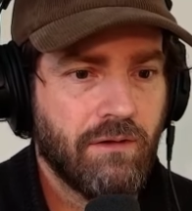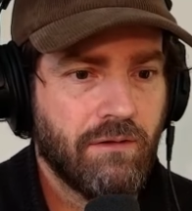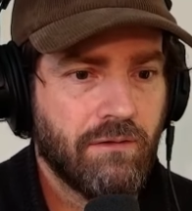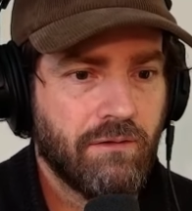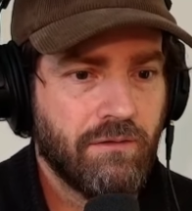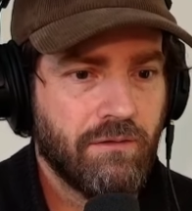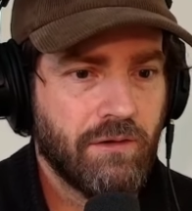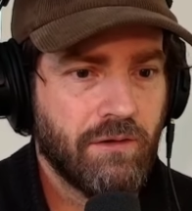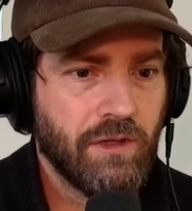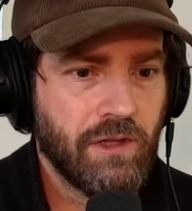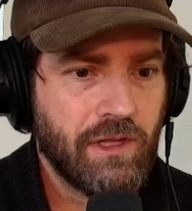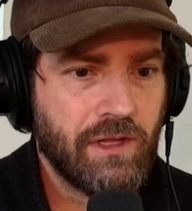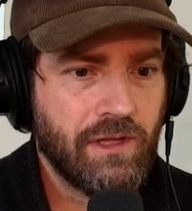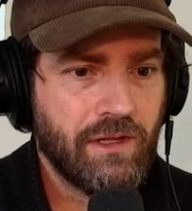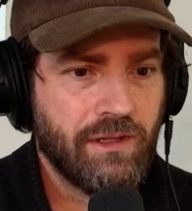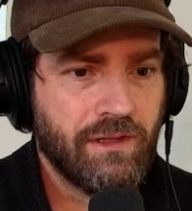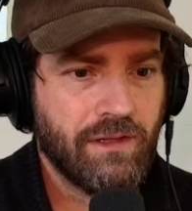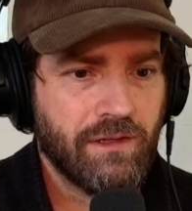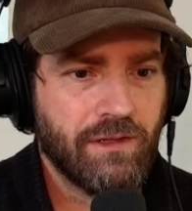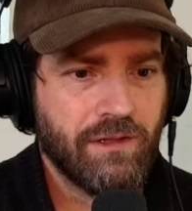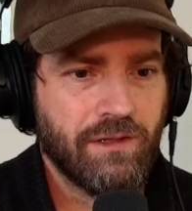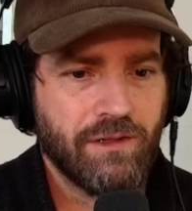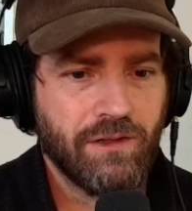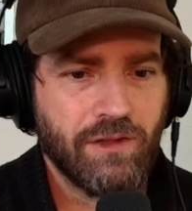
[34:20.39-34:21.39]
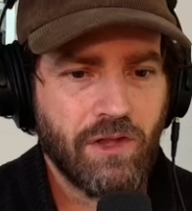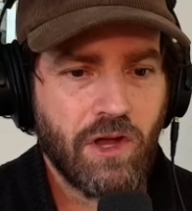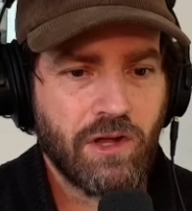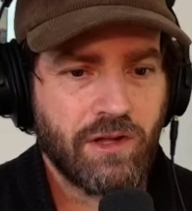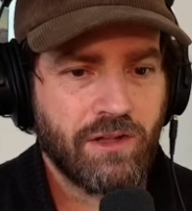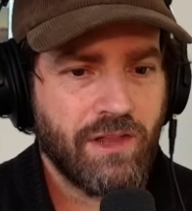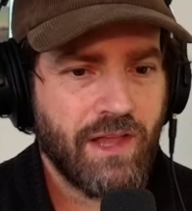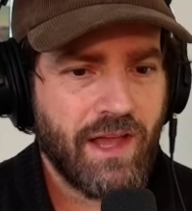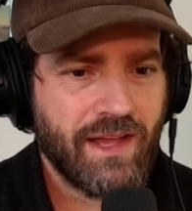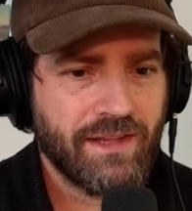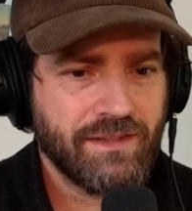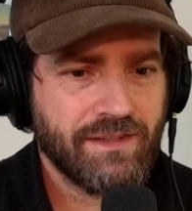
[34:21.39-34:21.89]
really long
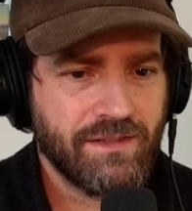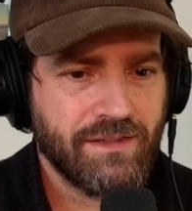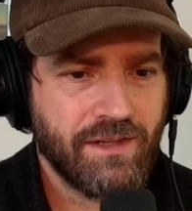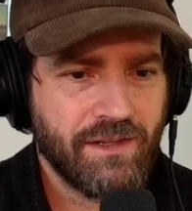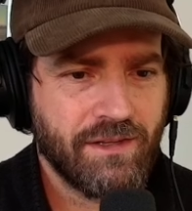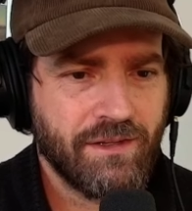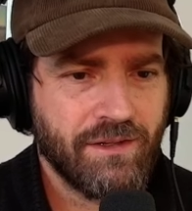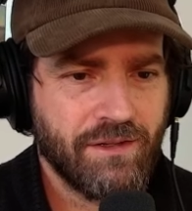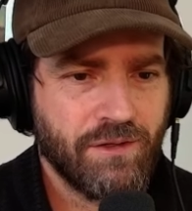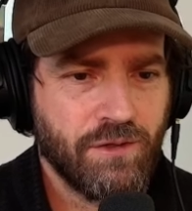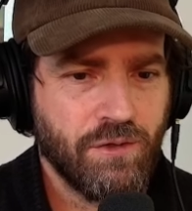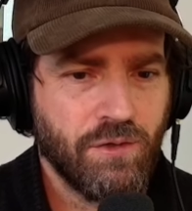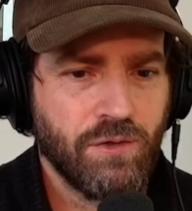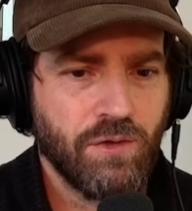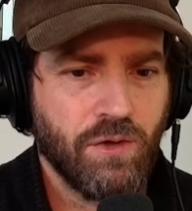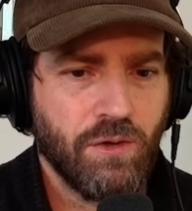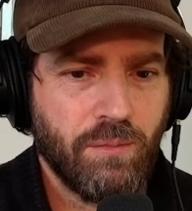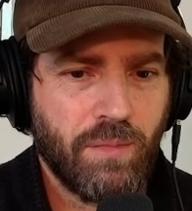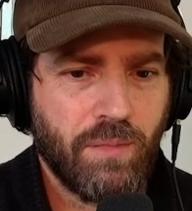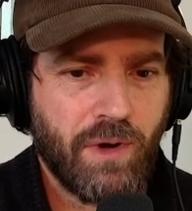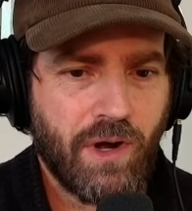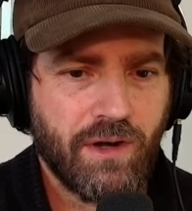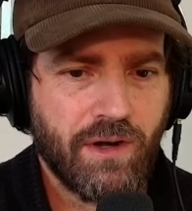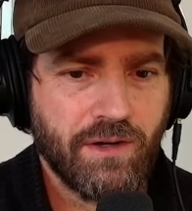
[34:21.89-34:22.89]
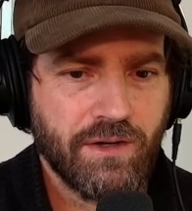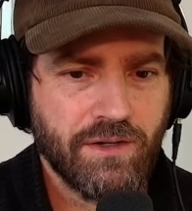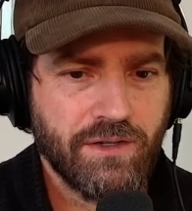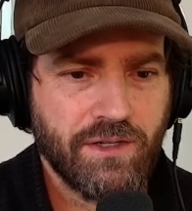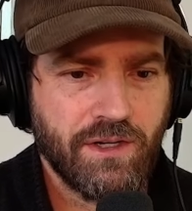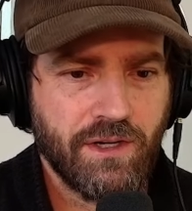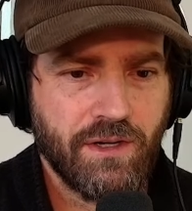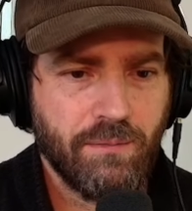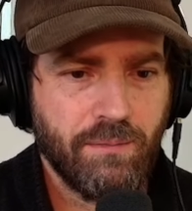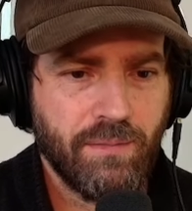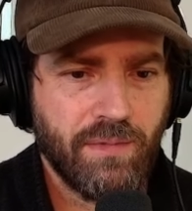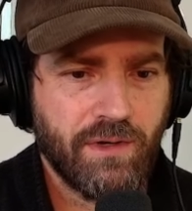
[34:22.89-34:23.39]
lasting Google
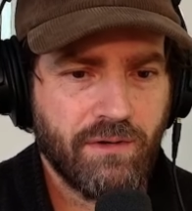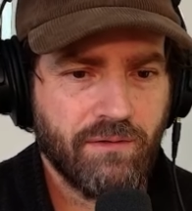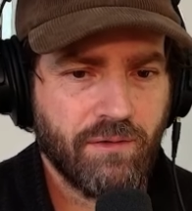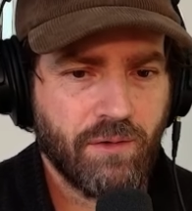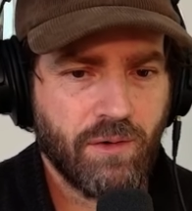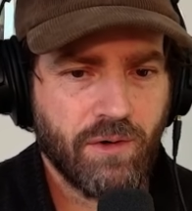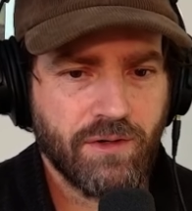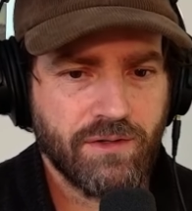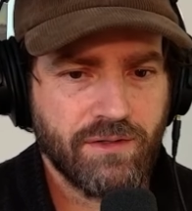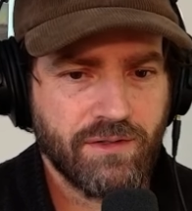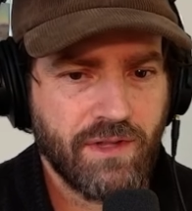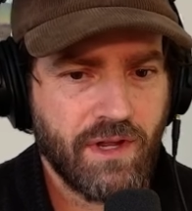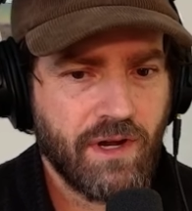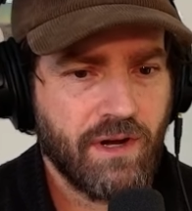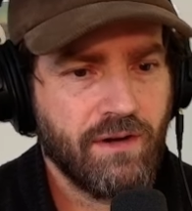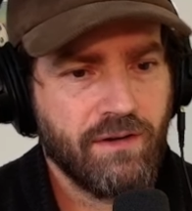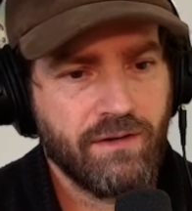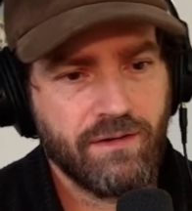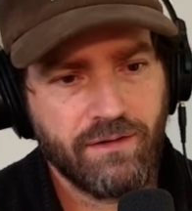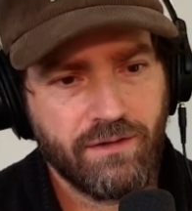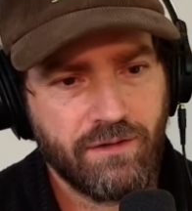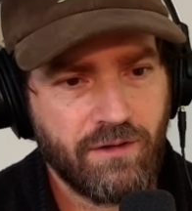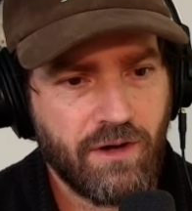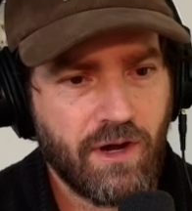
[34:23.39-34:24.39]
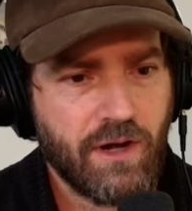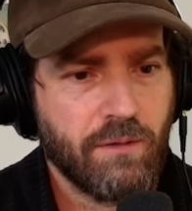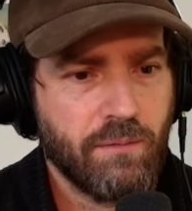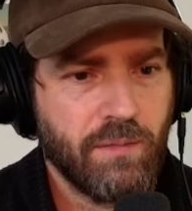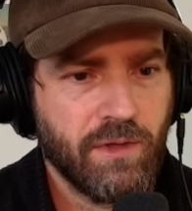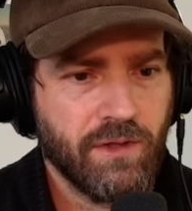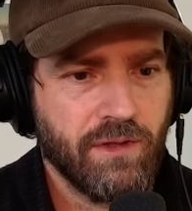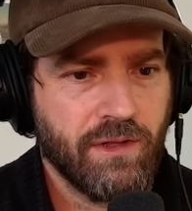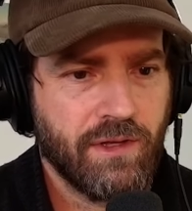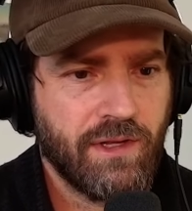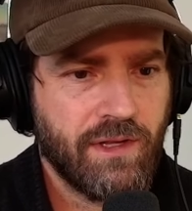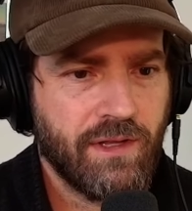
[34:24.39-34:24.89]
partnership and, of course, their
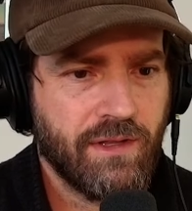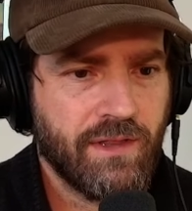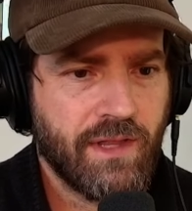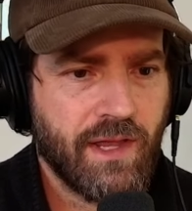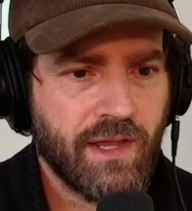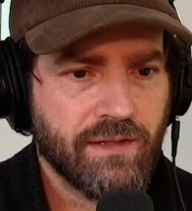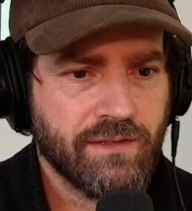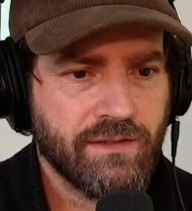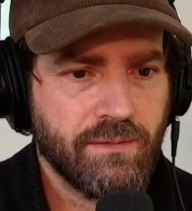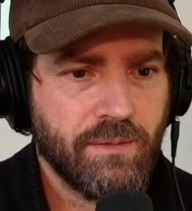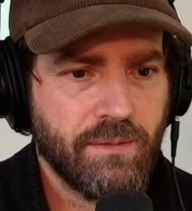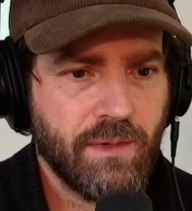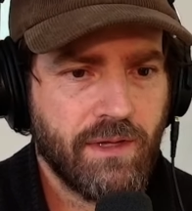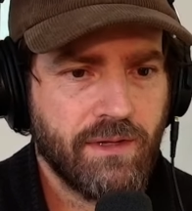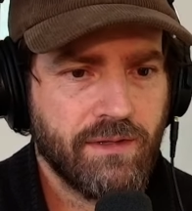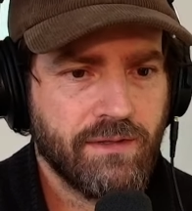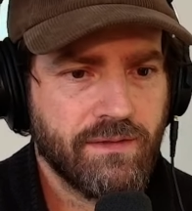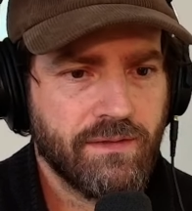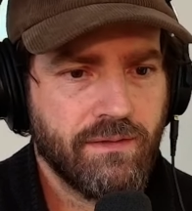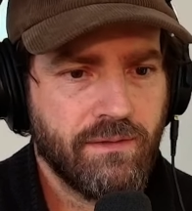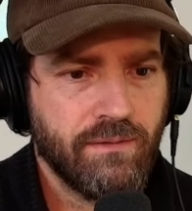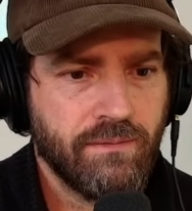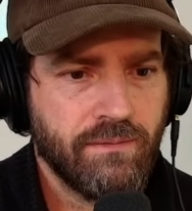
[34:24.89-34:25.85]
credibility in that space?